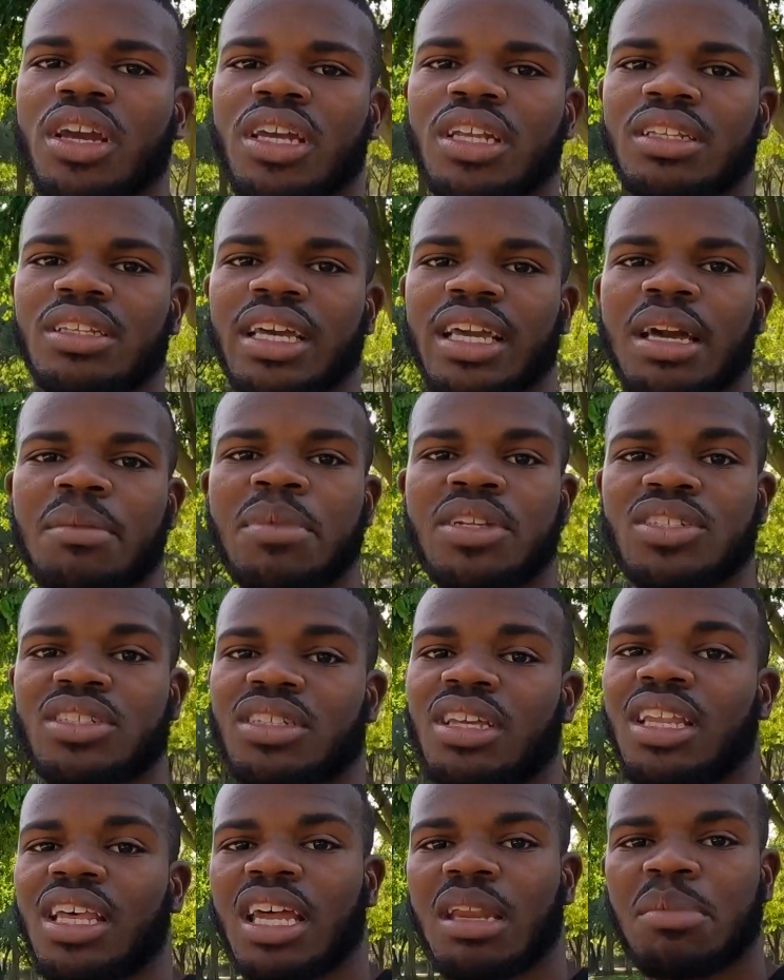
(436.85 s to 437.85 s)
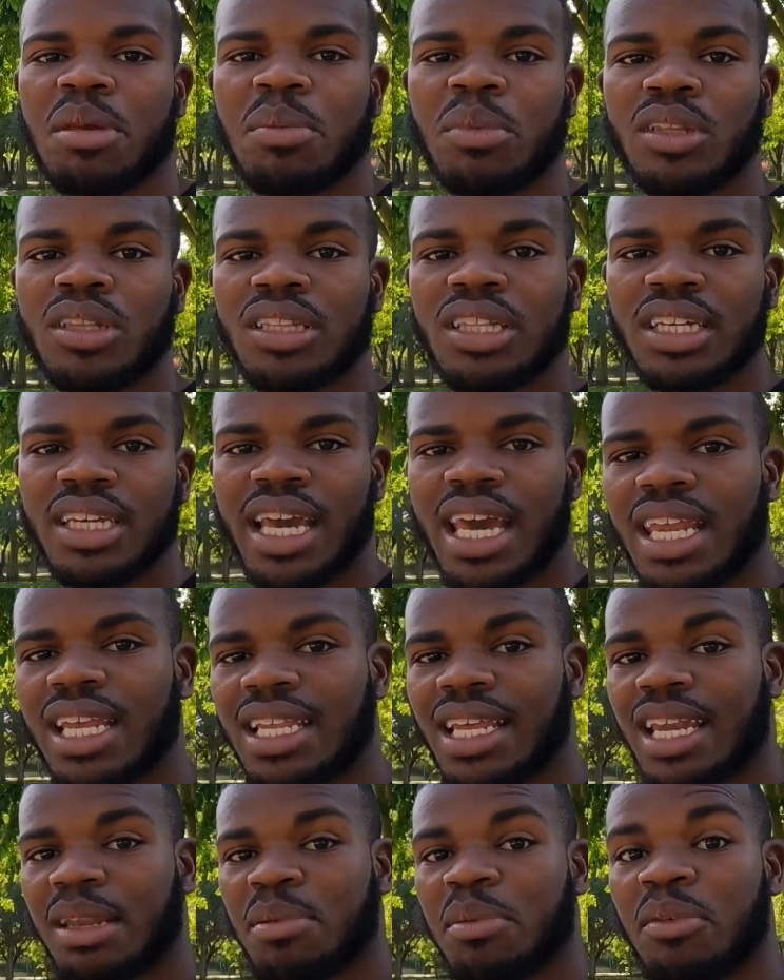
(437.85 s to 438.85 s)
And like I mentioned, a lot of people look at it,
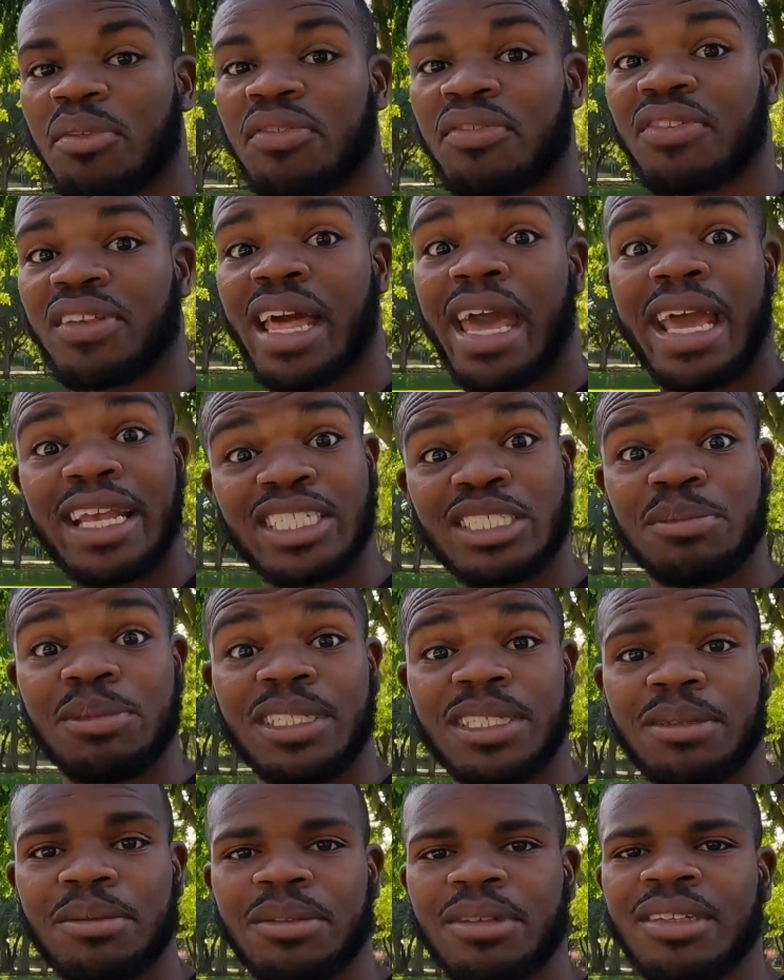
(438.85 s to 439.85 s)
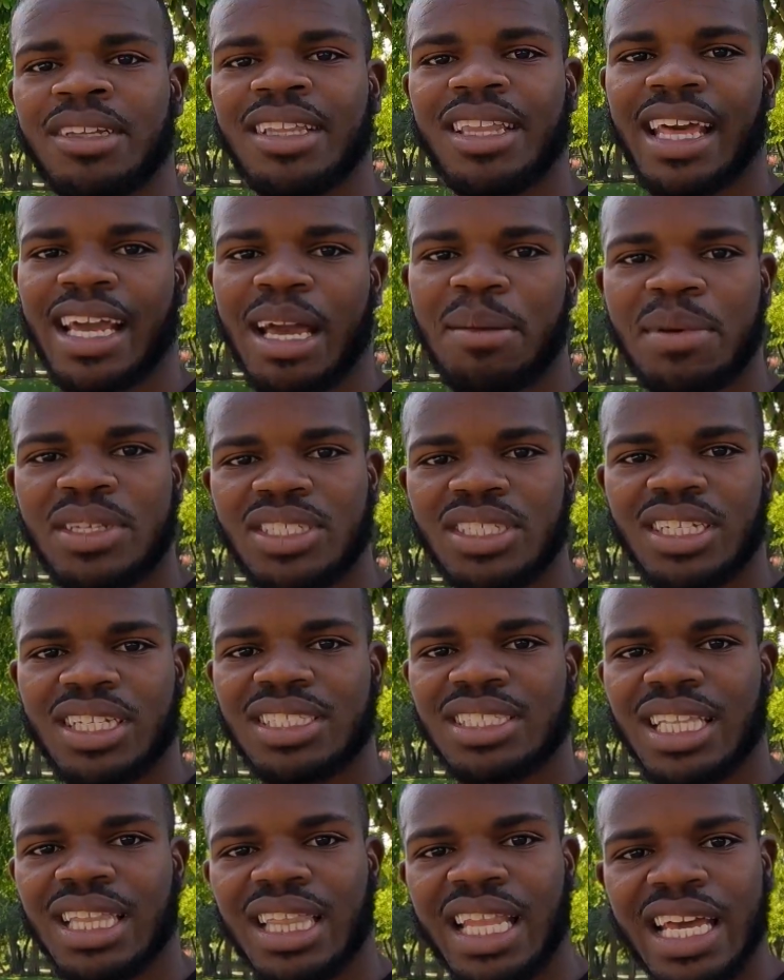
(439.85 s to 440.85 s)
a lot of people flash me, like I mentioned,
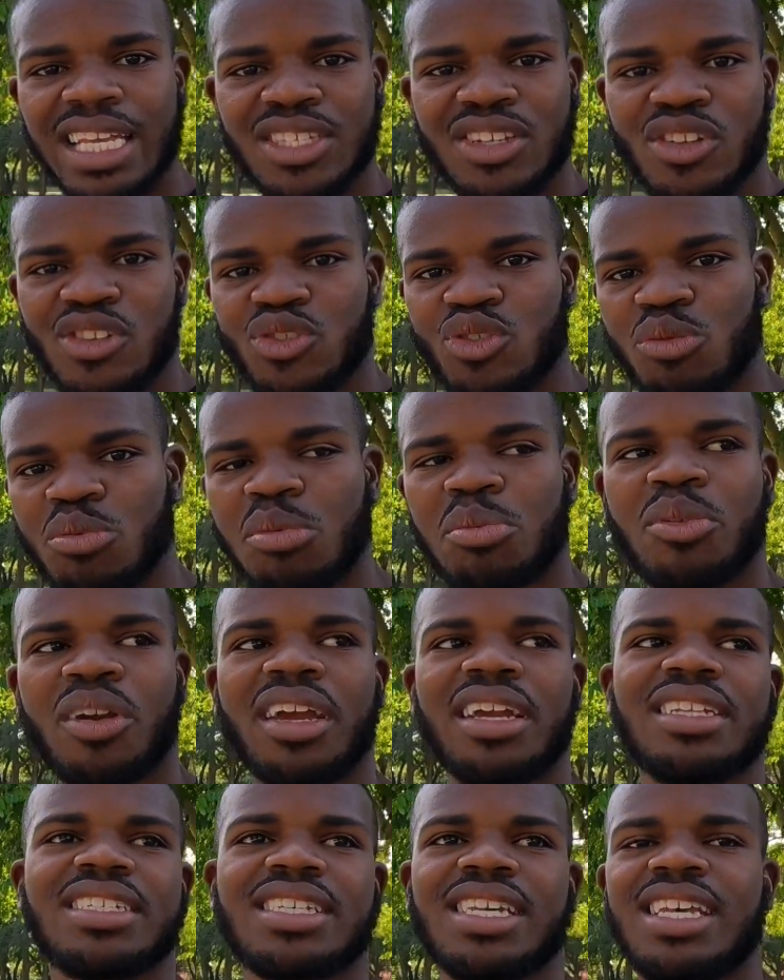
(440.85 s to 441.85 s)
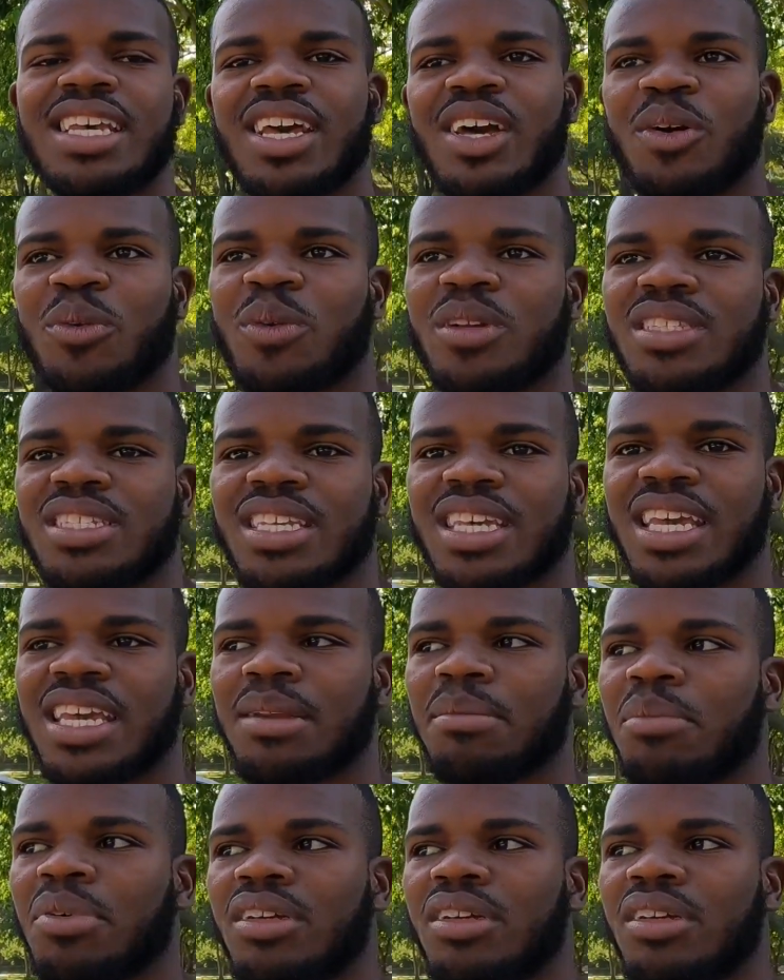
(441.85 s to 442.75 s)
because the lights are super bright once again.